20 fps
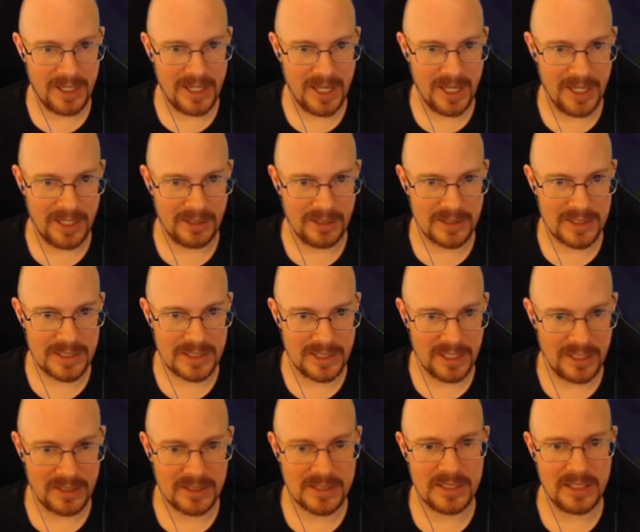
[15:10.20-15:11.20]
Hank,
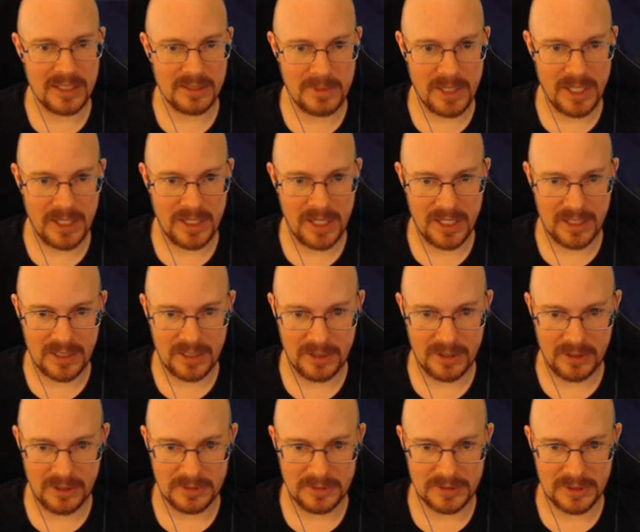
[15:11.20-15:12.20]
Slugman Hank
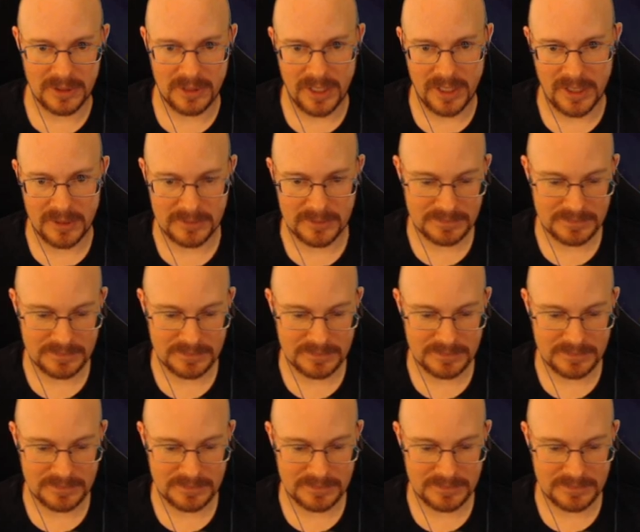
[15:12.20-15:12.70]
Hill. Alright.